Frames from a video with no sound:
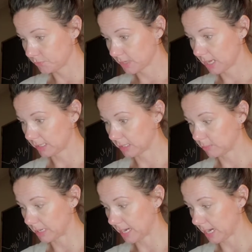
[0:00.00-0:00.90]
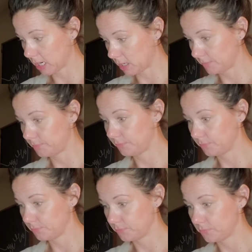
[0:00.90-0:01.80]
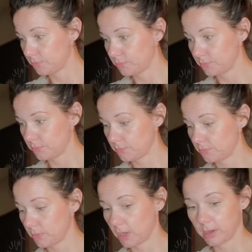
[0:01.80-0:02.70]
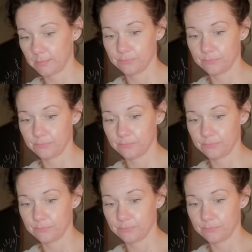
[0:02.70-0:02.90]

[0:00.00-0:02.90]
and a little bit of air. Okay.